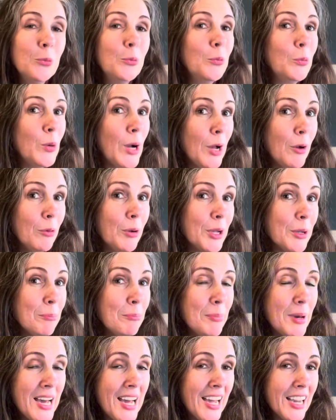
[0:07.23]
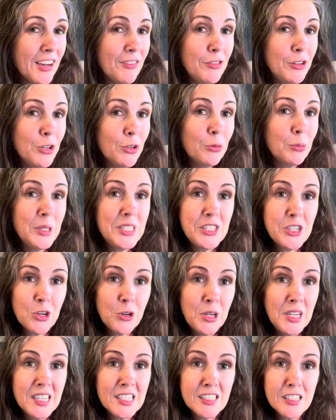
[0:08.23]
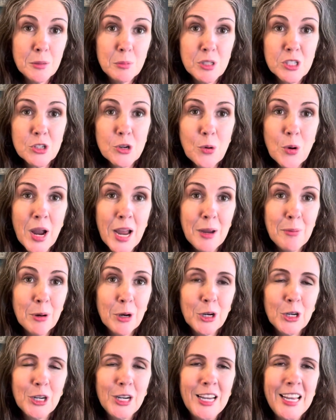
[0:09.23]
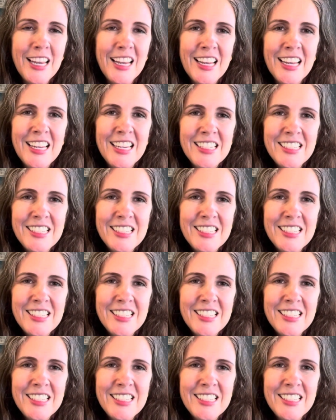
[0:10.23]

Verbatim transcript: or welcome back if you're a returning subscriber.